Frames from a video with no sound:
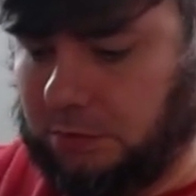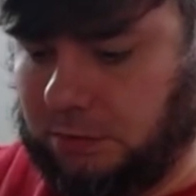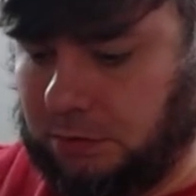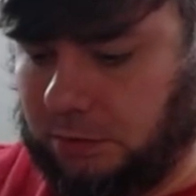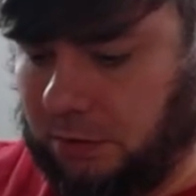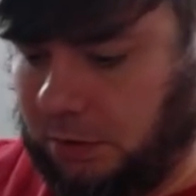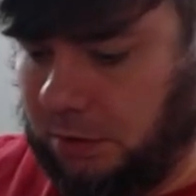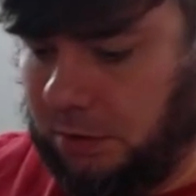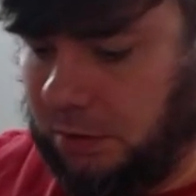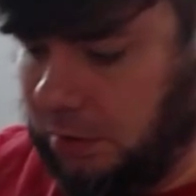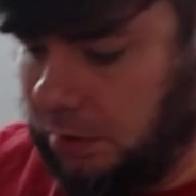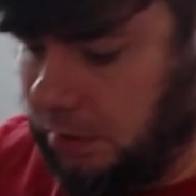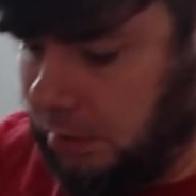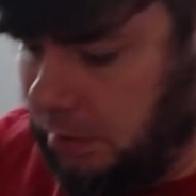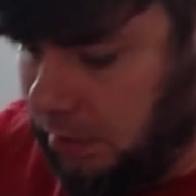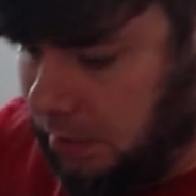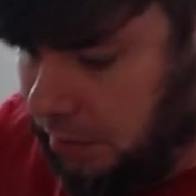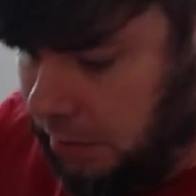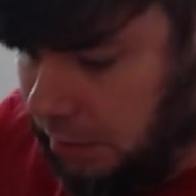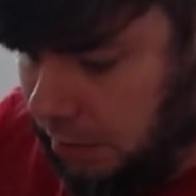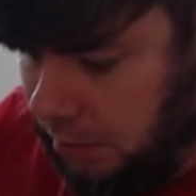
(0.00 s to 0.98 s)
tokens?
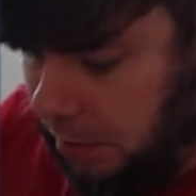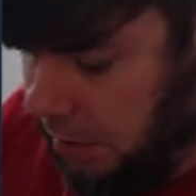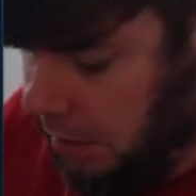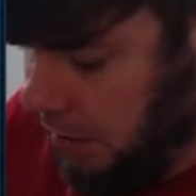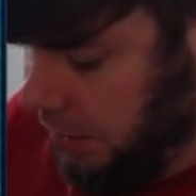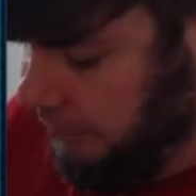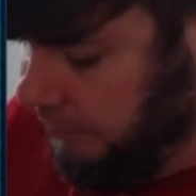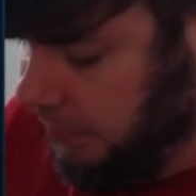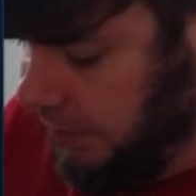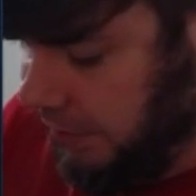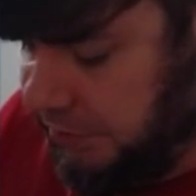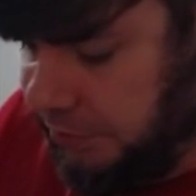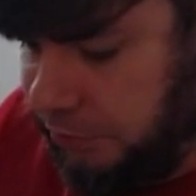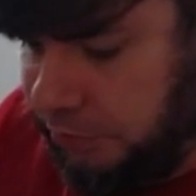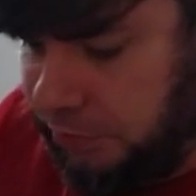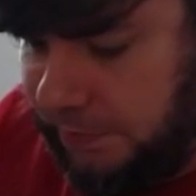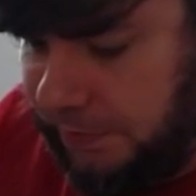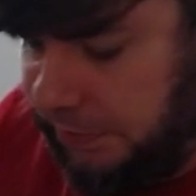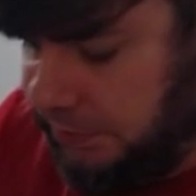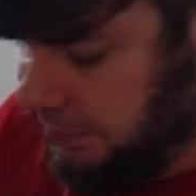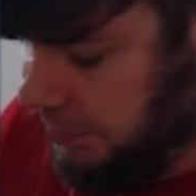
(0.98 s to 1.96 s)
I've played 2
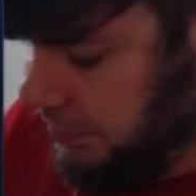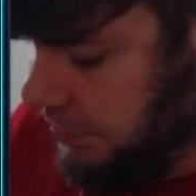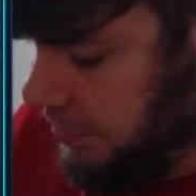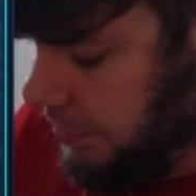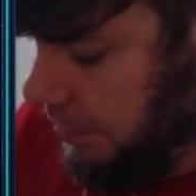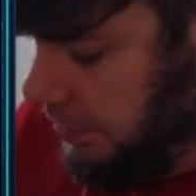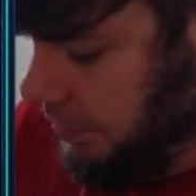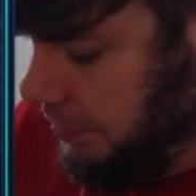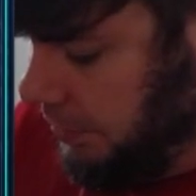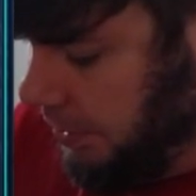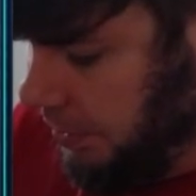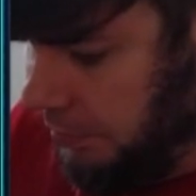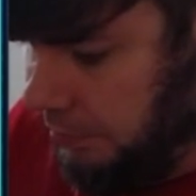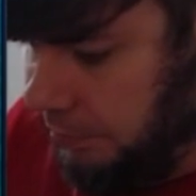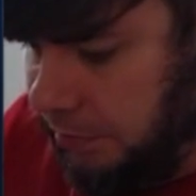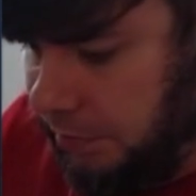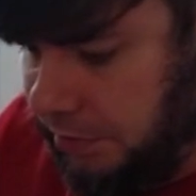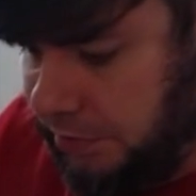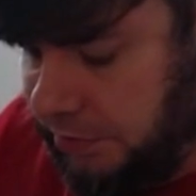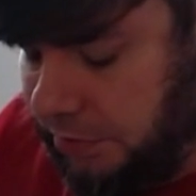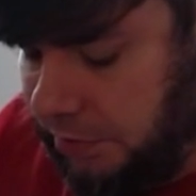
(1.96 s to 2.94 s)
spells this turn, not
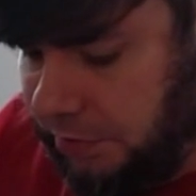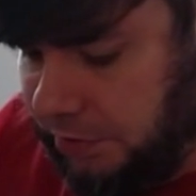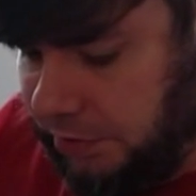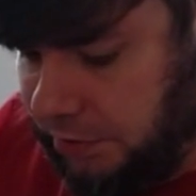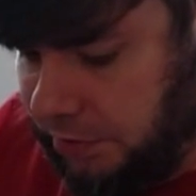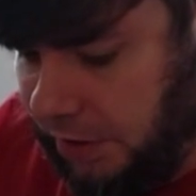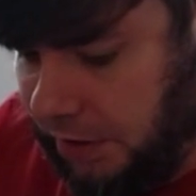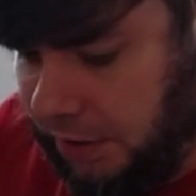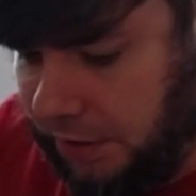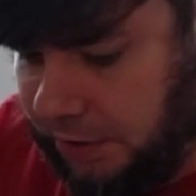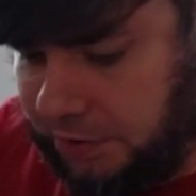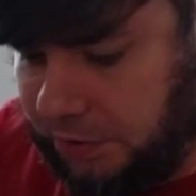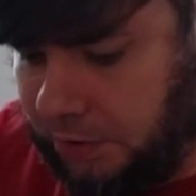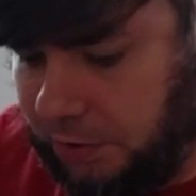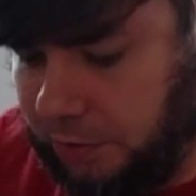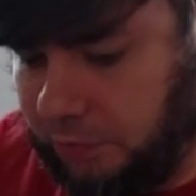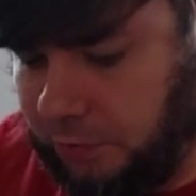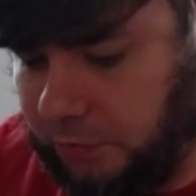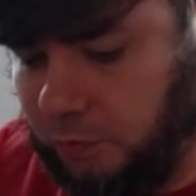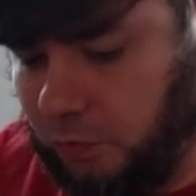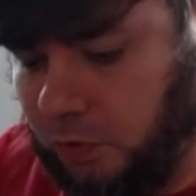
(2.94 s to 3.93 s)
3. So I started
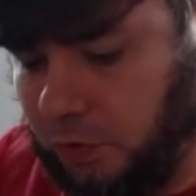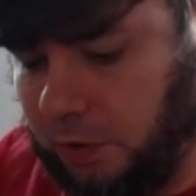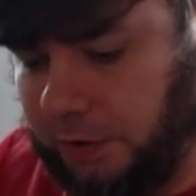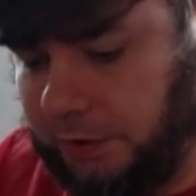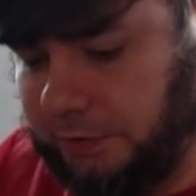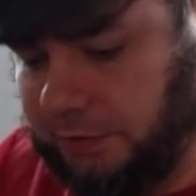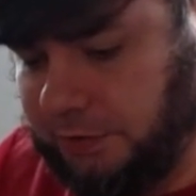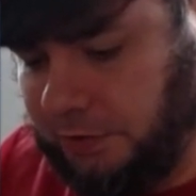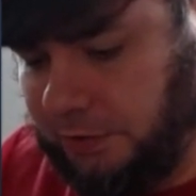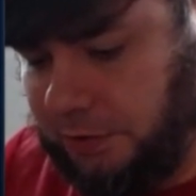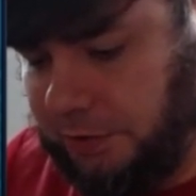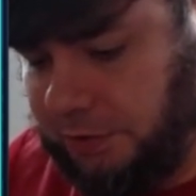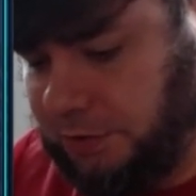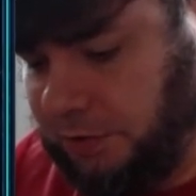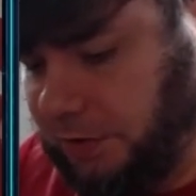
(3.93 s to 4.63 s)
with 1, so I should